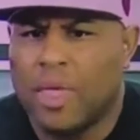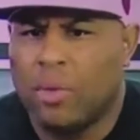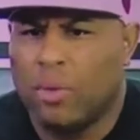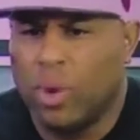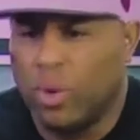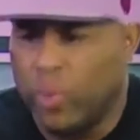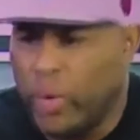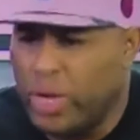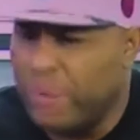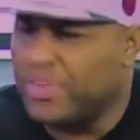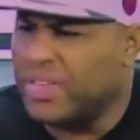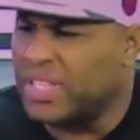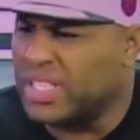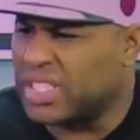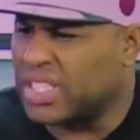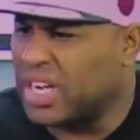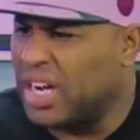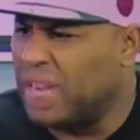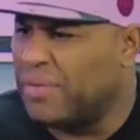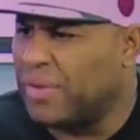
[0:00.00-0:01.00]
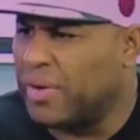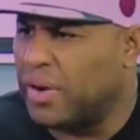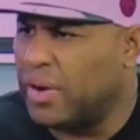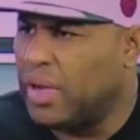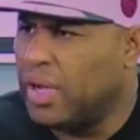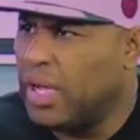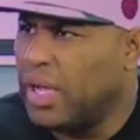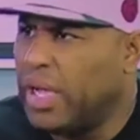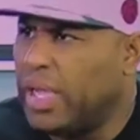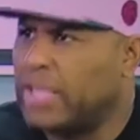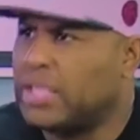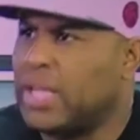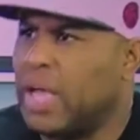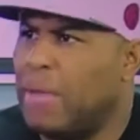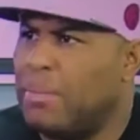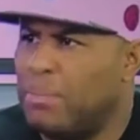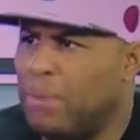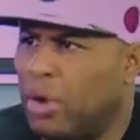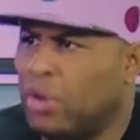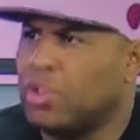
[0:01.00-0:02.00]
What we've discovered is
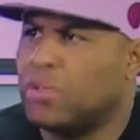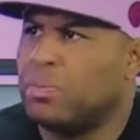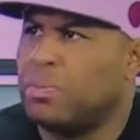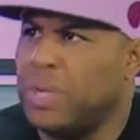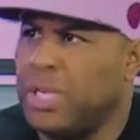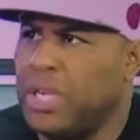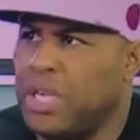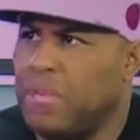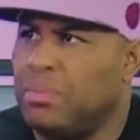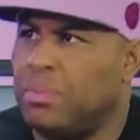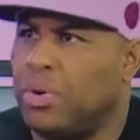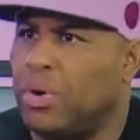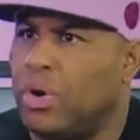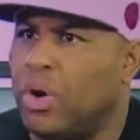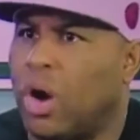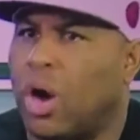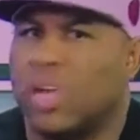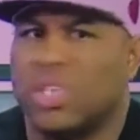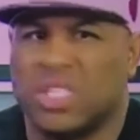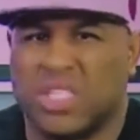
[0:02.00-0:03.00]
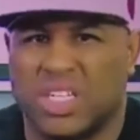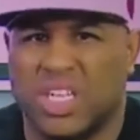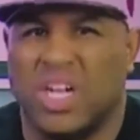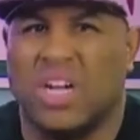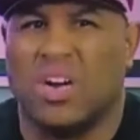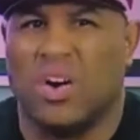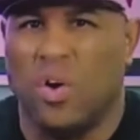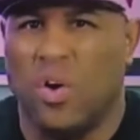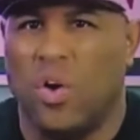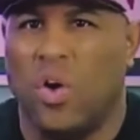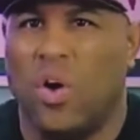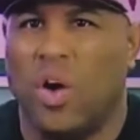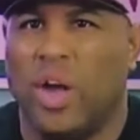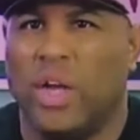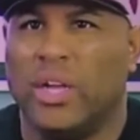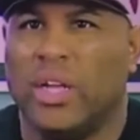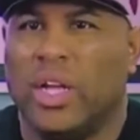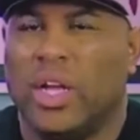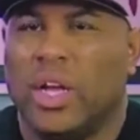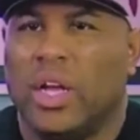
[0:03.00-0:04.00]
that most people are stuck
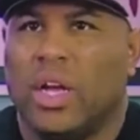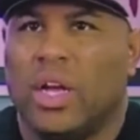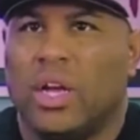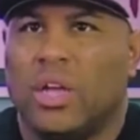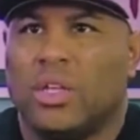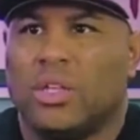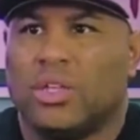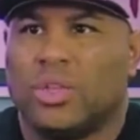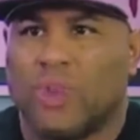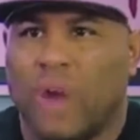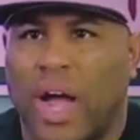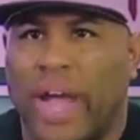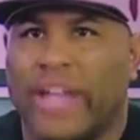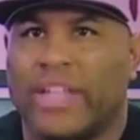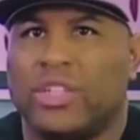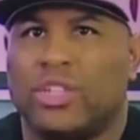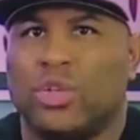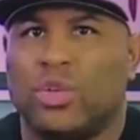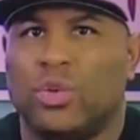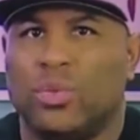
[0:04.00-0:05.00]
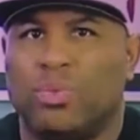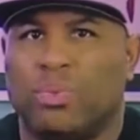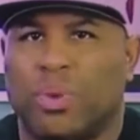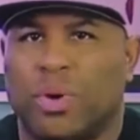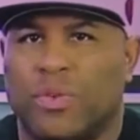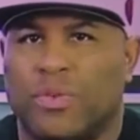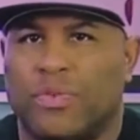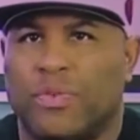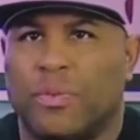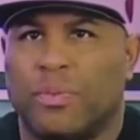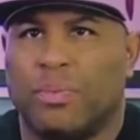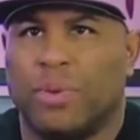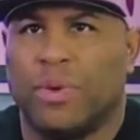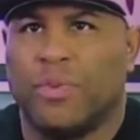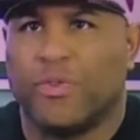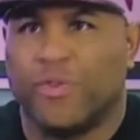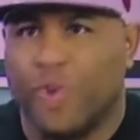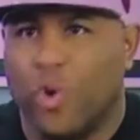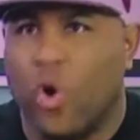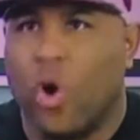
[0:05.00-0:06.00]
on trying to
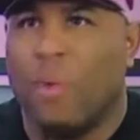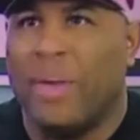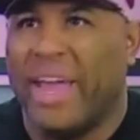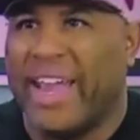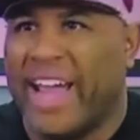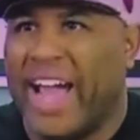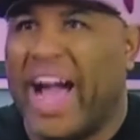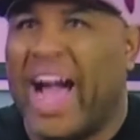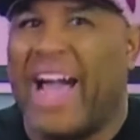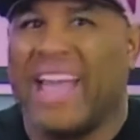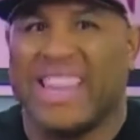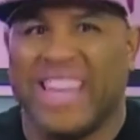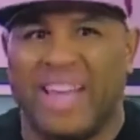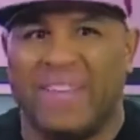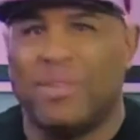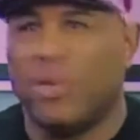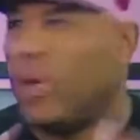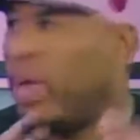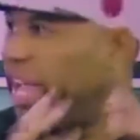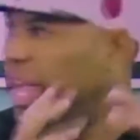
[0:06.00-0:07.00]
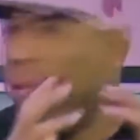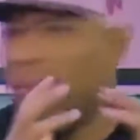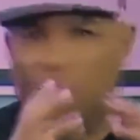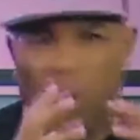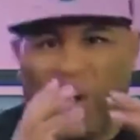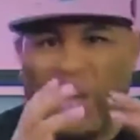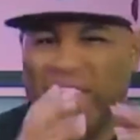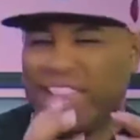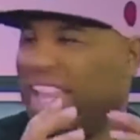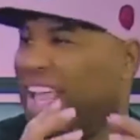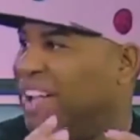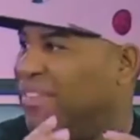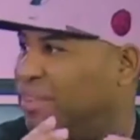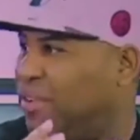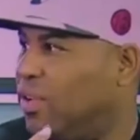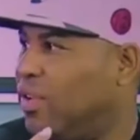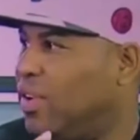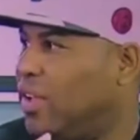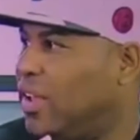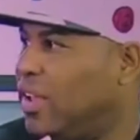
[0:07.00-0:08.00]
perform at a high level in one
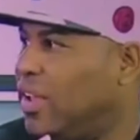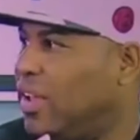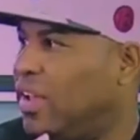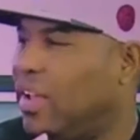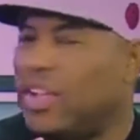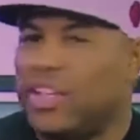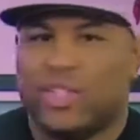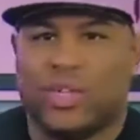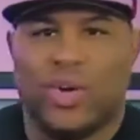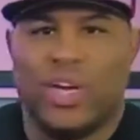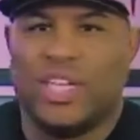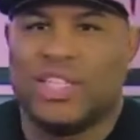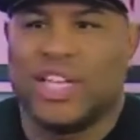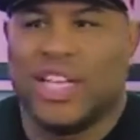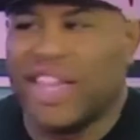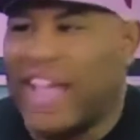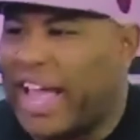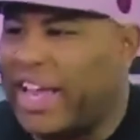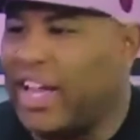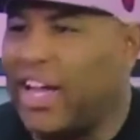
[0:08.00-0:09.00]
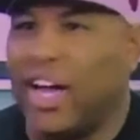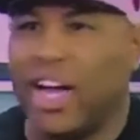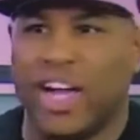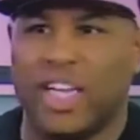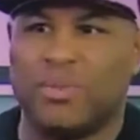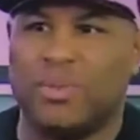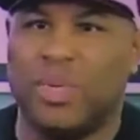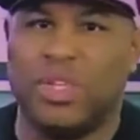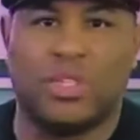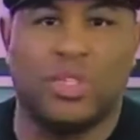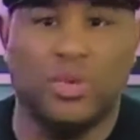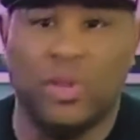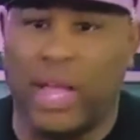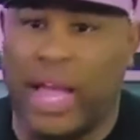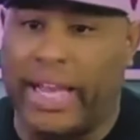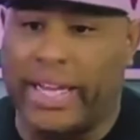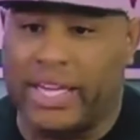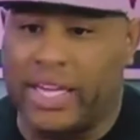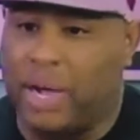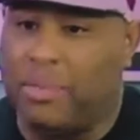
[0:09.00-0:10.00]
level. So there's a lot of husbands who
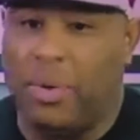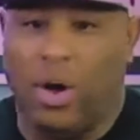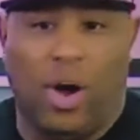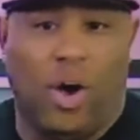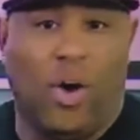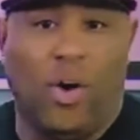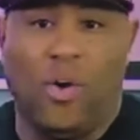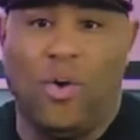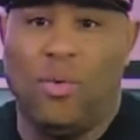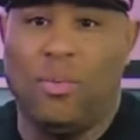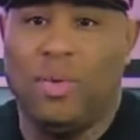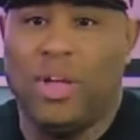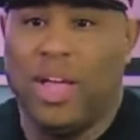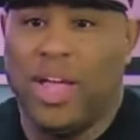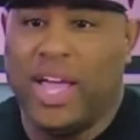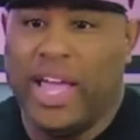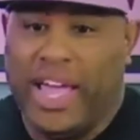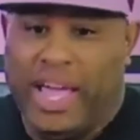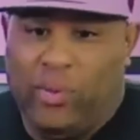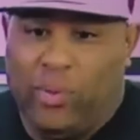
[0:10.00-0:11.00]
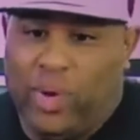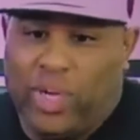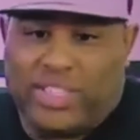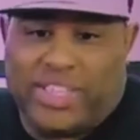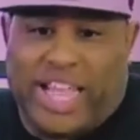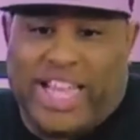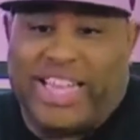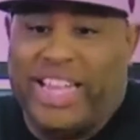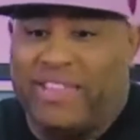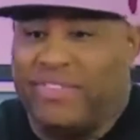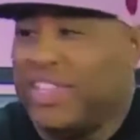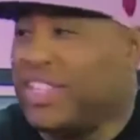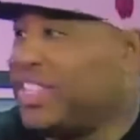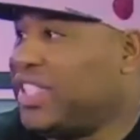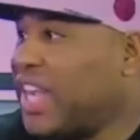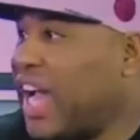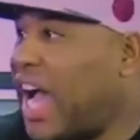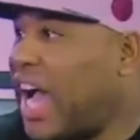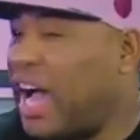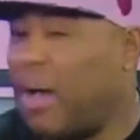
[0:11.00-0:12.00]
come home, and what they give the
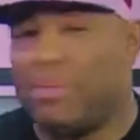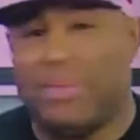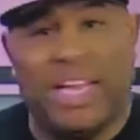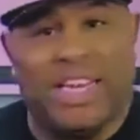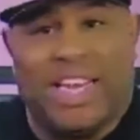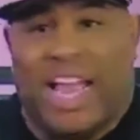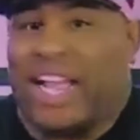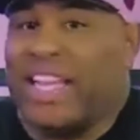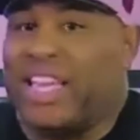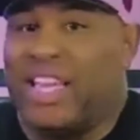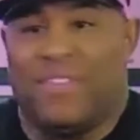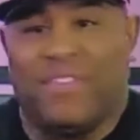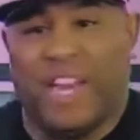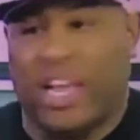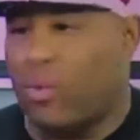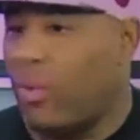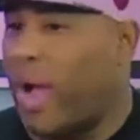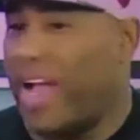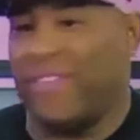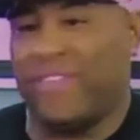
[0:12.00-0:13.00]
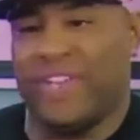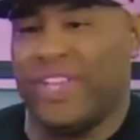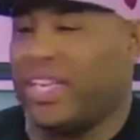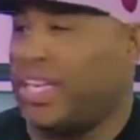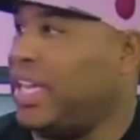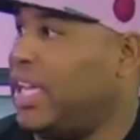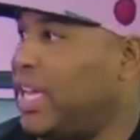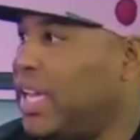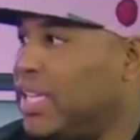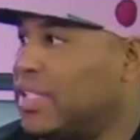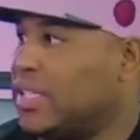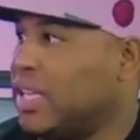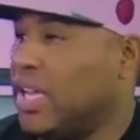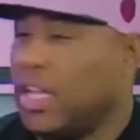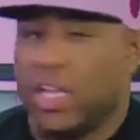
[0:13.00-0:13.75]
job, they're not giving their wife and kids.